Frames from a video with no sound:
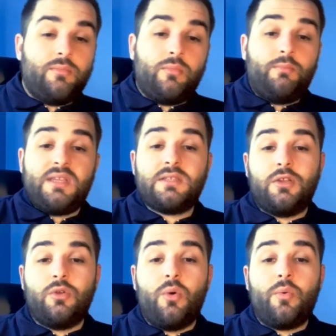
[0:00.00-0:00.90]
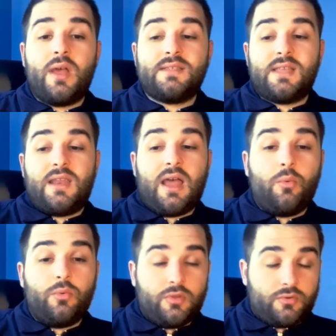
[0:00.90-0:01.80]
basically no rest, and
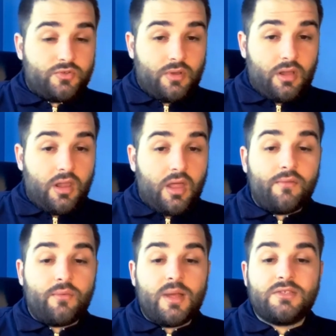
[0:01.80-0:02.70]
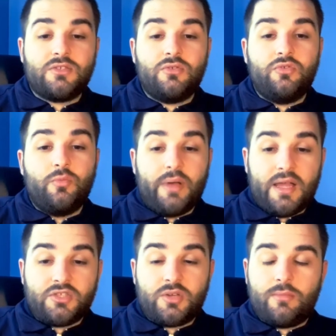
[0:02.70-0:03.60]
now when there's a lot of rest, you
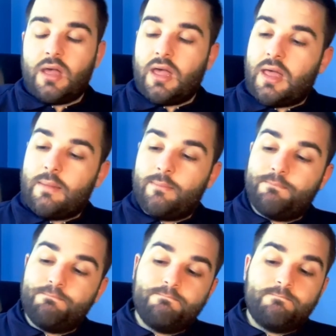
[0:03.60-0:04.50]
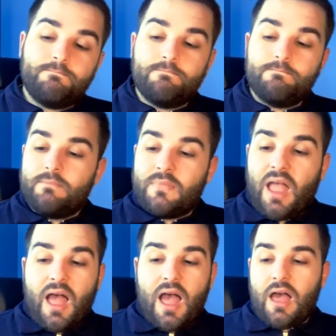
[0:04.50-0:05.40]
bench him. And
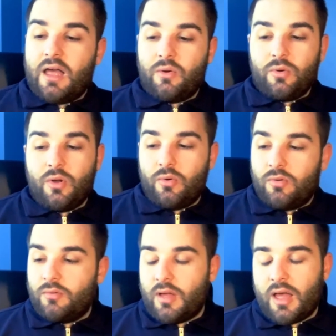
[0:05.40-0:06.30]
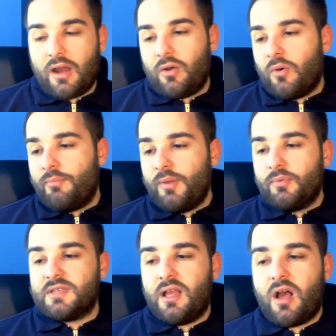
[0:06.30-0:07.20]
I don't know. And people
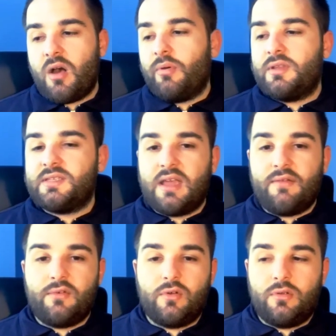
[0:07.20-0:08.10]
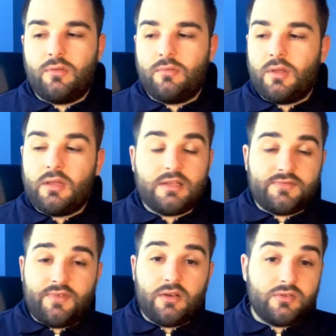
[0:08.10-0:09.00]
say, but it's never good. That's
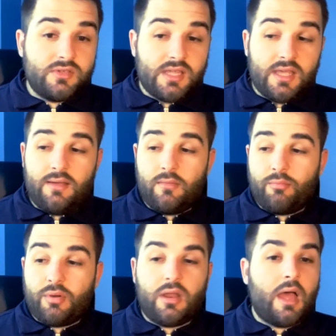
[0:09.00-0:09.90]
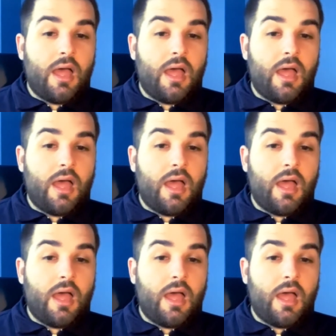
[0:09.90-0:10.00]
fair to say, but